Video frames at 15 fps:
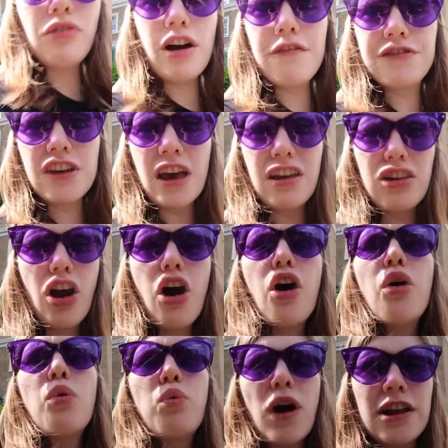lived in
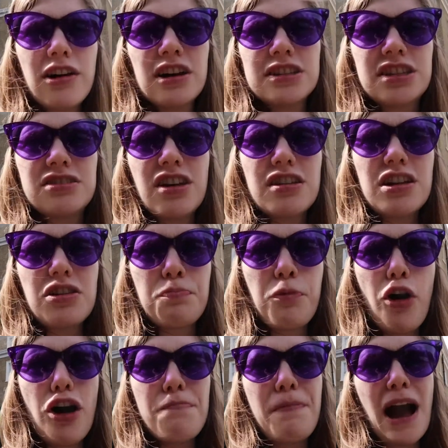when I studied
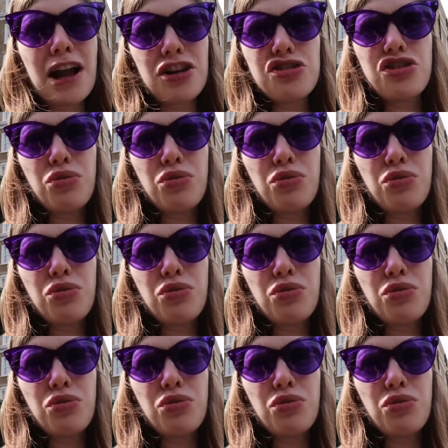abroad back in